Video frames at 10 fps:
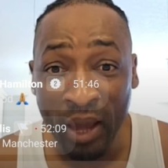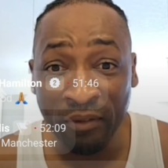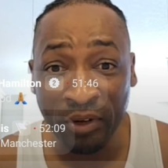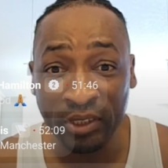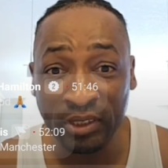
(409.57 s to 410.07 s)

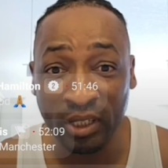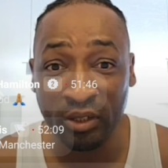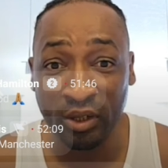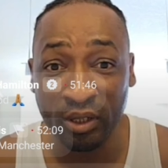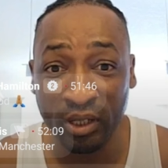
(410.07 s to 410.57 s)
My friend
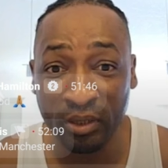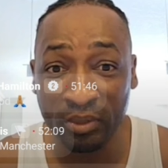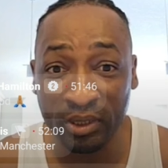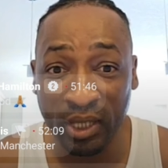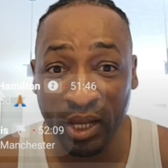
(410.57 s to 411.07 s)
said your
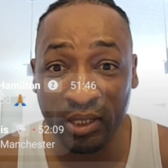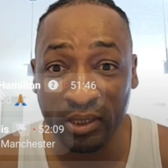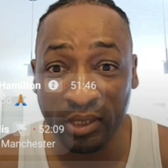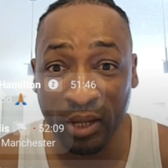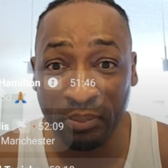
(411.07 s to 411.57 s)
name is on
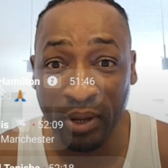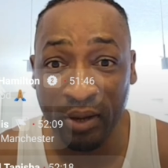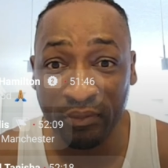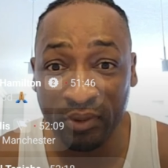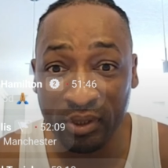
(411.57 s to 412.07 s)
the top
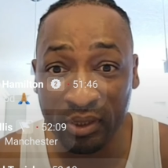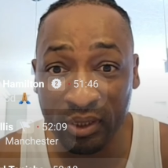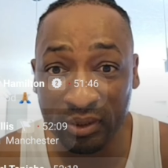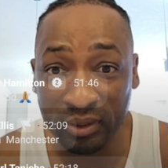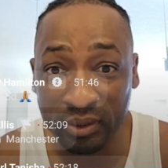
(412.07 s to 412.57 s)
of the
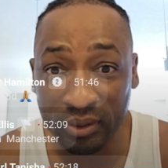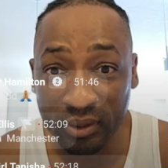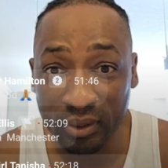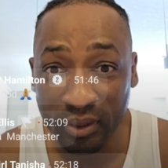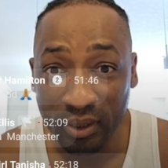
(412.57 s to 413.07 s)
list.